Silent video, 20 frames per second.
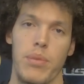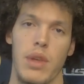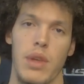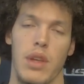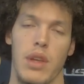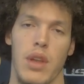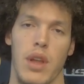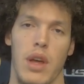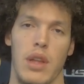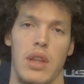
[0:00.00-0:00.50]

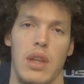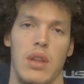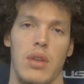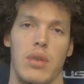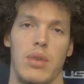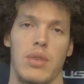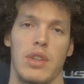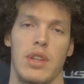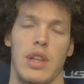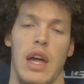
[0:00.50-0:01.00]
you know, I think there
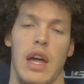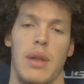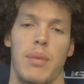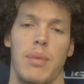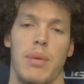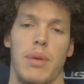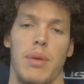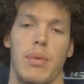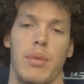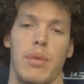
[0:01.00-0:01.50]
was a lot of
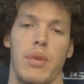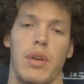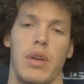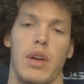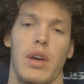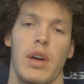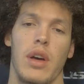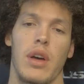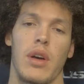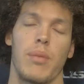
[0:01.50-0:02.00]
people
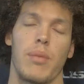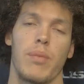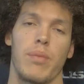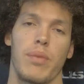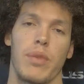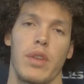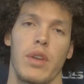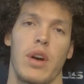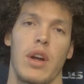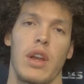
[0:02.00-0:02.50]
um,
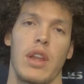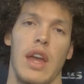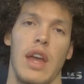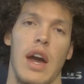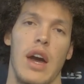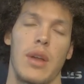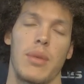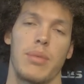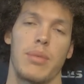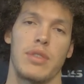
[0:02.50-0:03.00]
guarding
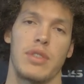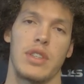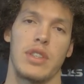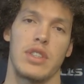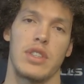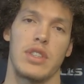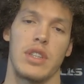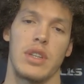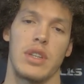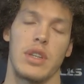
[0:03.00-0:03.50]
out of
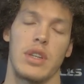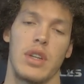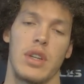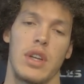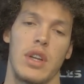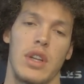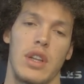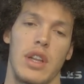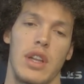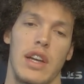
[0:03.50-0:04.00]
position
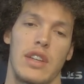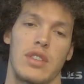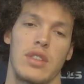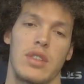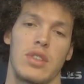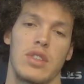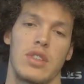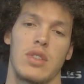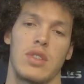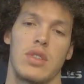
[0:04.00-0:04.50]
last year
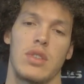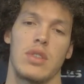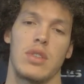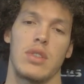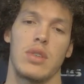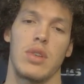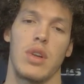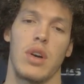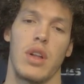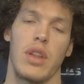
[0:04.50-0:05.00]
just
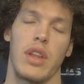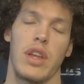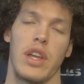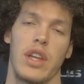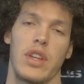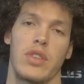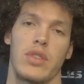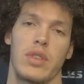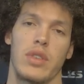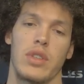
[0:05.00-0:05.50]
due to all the
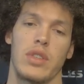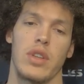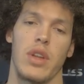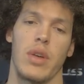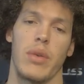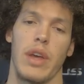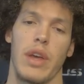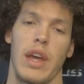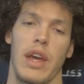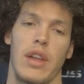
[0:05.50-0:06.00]
injuries. You know,
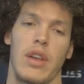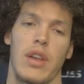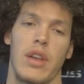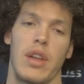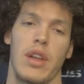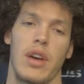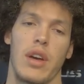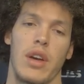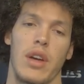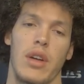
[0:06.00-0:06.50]
we had
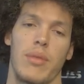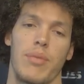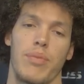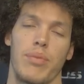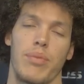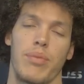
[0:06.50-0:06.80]
um,